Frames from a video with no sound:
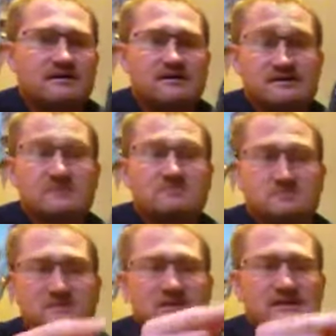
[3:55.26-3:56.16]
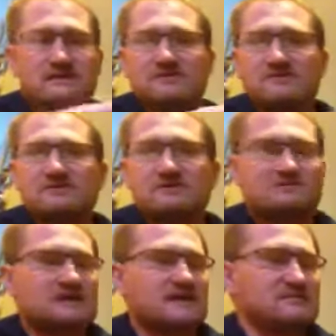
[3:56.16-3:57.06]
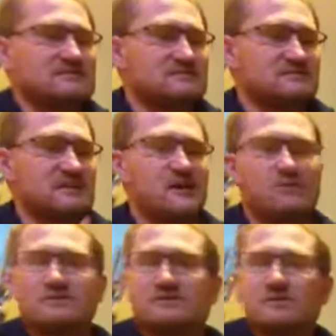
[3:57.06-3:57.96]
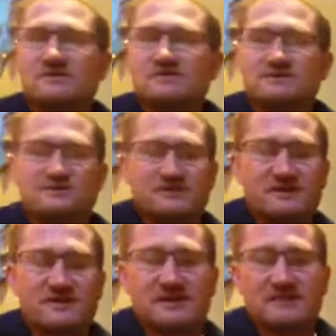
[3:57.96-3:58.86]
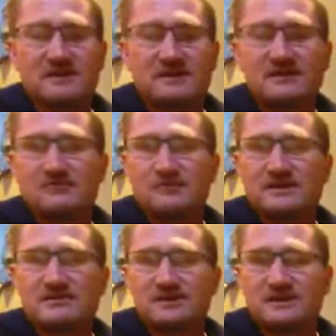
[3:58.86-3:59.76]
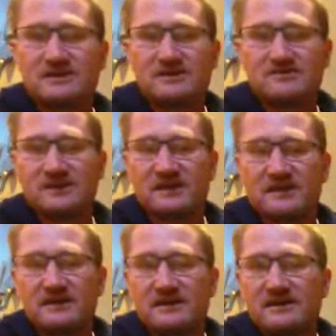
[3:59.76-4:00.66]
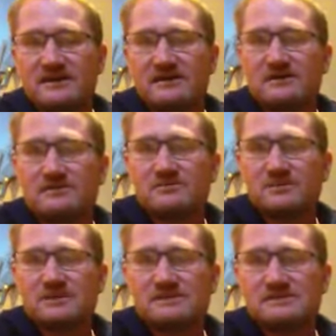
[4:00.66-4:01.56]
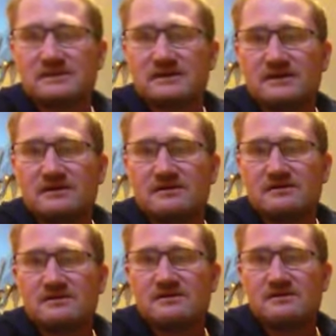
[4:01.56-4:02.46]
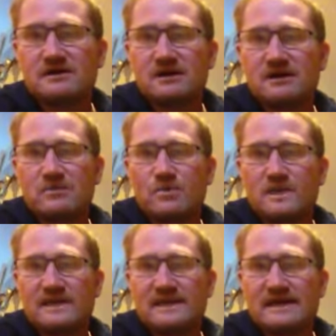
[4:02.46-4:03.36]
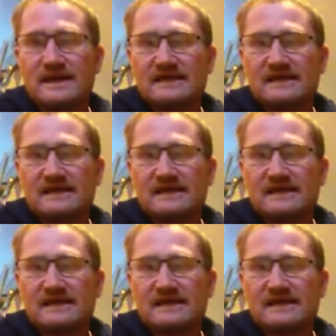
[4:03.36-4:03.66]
this particular version of Chaplin is a little bit older than the ones at Laurel and Hardy, but really nice figure, and with his walking cane